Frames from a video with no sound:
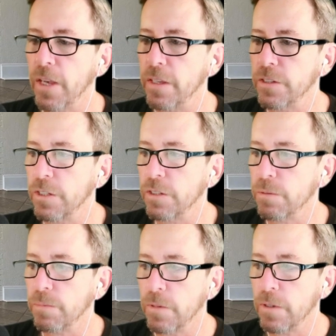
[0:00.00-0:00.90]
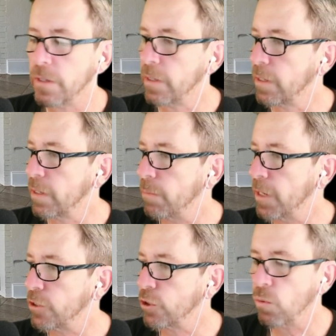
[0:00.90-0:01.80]
and this is
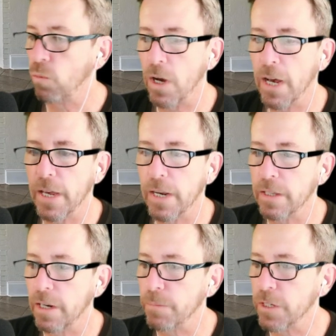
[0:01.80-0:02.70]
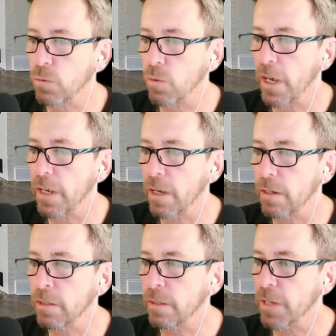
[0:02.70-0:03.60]
not sure why it ended up this way.
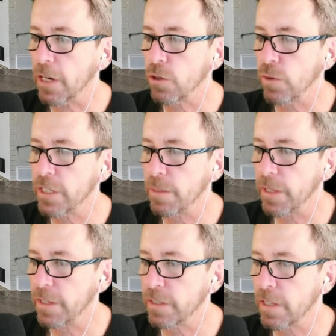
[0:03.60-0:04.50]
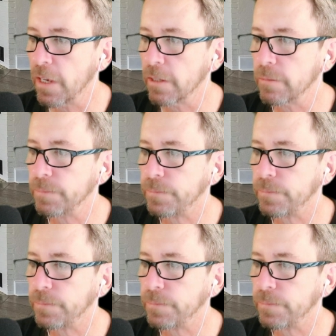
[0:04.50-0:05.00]
I'm not crazy about this thing.